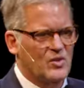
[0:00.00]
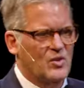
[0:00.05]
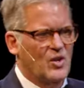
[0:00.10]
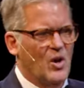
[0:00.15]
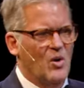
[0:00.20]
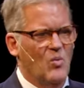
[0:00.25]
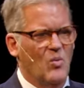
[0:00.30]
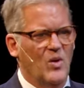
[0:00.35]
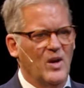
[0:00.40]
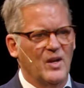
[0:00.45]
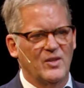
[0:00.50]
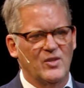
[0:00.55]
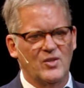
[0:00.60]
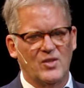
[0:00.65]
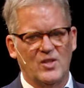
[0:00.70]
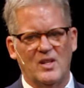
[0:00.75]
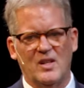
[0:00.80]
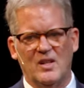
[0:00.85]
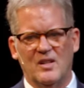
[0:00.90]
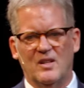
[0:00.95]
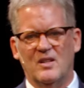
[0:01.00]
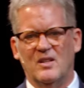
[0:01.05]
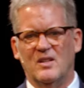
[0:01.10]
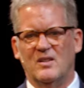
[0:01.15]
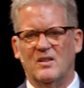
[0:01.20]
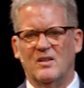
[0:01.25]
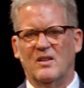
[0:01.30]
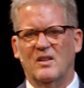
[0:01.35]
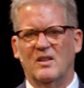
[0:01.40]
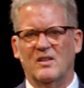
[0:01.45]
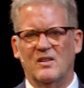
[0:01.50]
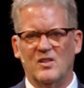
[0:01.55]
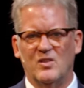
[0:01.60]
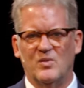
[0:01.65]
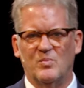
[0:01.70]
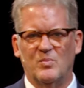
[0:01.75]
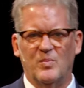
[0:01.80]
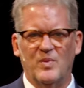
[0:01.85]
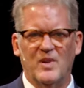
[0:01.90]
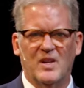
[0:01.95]
that don't want to see the,
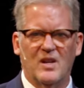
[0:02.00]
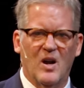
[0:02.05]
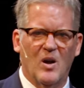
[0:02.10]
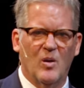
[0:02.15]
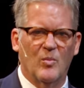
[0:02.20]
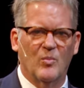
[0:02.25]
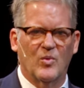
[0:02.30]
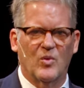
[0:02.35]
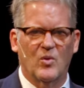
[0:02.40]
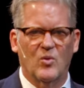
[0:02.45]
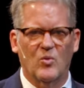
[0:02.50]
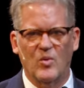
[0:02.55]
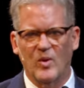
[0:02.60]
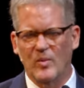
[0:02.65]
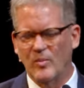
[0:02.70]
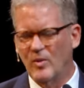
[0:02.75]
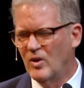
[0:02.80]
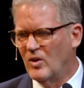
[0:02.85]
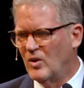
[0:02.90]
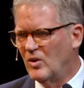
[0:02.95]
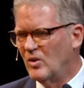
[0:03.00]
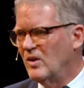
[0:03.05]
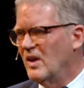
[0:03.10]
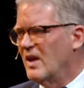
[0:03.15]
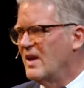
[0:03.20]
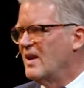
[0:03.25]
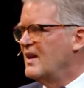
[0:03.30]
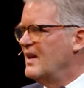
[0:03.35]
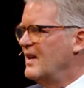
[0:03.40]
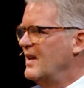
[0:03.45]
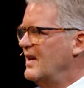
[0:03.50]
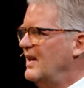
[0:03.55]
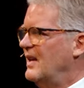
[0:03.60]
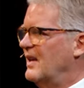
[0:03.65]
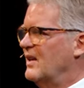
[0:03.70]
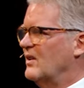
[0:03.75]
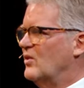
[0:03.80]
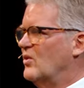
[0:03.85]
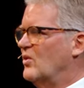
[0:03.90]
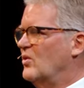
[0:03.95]
these become criminal.
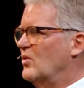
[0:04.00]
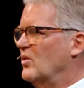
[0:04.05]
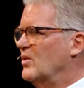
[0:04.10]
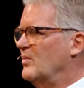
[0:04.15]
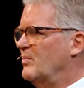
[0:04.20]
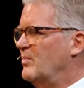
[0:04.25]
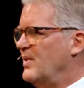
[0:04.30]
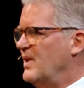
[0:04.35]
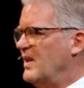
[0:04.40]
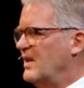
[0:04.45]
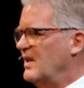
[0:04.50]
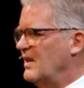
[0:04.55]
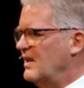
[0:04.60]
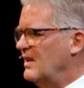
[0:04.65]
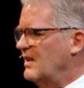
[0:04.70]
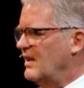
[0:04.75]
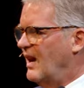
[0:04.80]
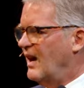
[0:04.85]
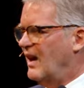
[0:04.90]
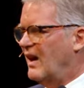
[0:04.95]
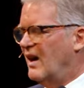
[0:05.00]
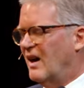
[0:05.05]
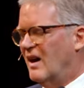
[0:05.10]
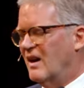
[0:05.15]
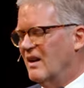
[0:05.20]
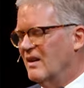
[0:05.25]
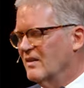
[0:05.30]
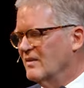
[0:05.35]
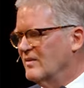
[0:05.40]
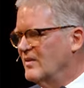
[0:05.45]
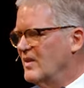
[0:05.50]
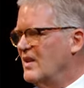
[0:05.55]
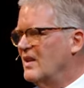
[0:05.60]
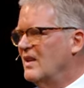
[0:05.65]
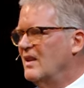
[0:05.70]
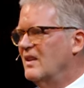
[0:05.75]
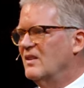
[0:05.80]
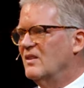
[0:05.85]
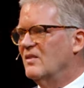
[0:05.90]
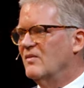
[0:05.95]
It could be uh,
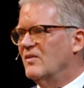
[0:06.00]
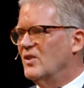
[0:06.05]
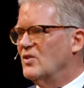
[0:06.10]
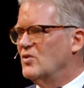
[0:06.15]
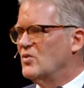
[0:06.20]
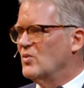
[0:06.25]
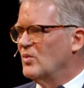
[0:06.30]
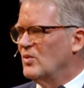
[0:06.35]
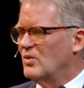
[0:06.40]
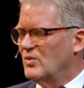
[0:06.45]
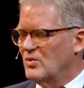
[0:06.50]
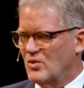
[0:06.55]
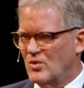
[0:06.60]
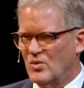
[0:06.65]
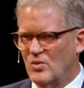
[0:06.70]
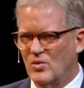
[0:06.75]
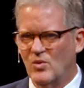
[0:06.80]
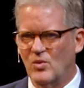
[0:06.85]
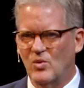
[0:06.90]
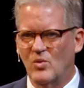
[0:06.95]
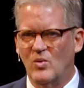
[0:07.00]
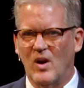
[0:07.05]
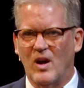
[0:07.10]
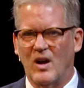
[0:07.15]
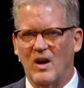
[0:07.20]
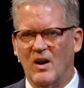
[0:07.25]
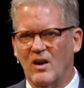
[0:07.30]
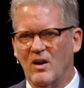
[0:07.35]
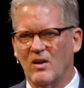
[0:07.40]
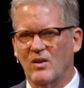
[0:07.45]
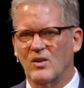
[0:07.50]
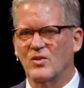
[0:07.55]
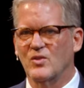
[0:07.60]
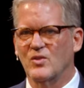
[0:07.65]
individuals who are